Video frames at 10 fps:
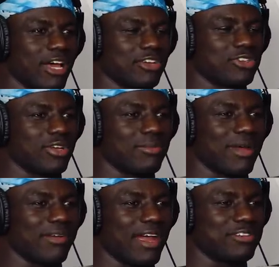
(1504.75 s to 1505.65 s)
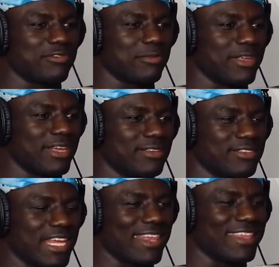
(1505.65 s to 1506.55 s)
noshing on my rice from then,
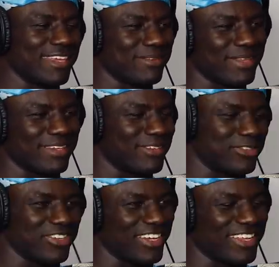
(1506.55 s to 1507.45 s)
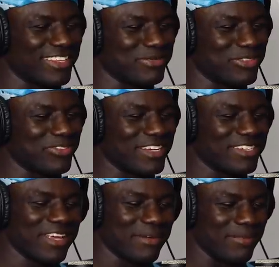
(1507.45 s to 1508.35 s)
sadly, like shouldn't have got this much
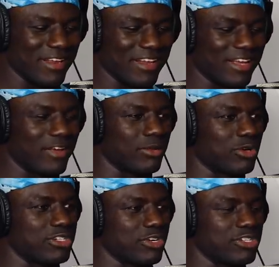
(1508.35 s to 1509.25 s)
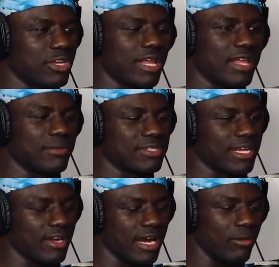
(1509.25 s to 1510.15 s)
rice. But on a, on a more serious note, I was
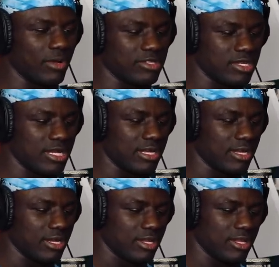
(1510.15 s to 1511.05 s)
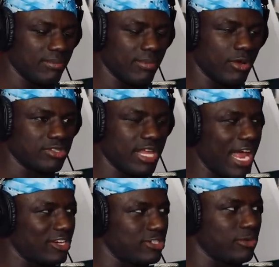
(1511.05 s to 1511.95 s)
like, all right, what's the, the most
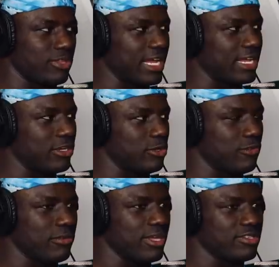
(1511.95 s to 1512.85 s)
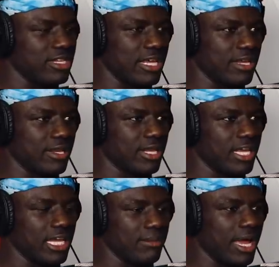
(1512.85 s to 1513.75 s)
actionable thing I can do from this? And
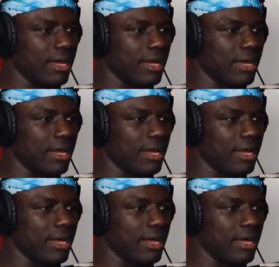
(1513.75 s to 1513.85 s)
in